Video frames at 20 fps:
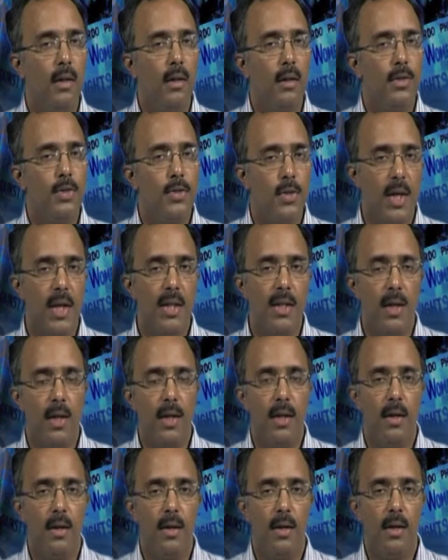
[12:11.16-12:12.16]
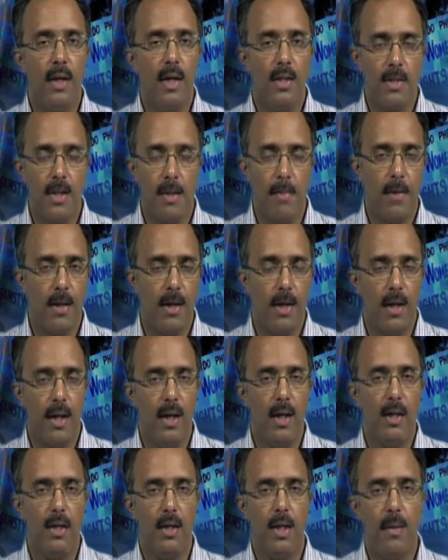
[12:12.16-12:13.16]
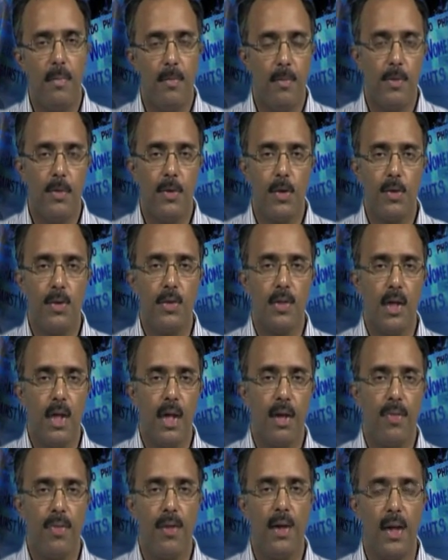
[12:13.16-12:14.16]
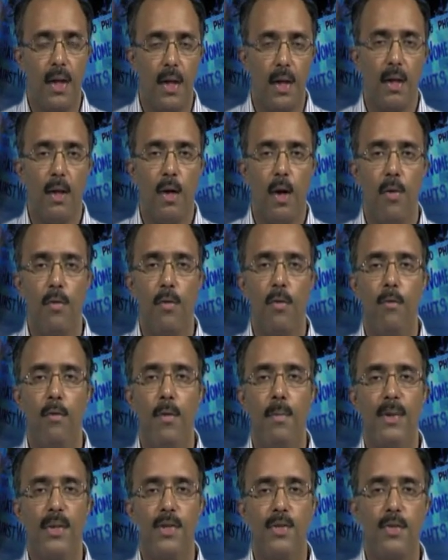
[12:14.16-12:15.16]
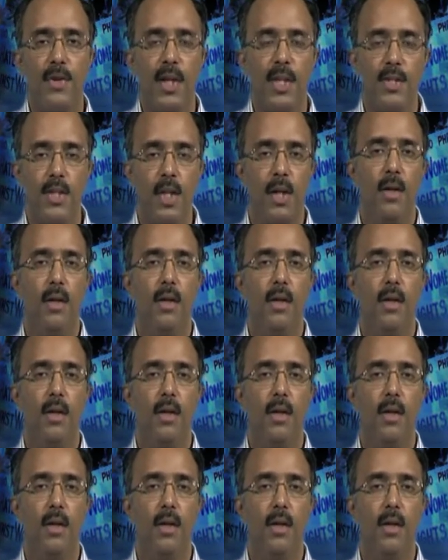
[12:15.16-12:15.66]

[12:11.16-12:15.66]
Together and separately, they produced a theory of women's writing.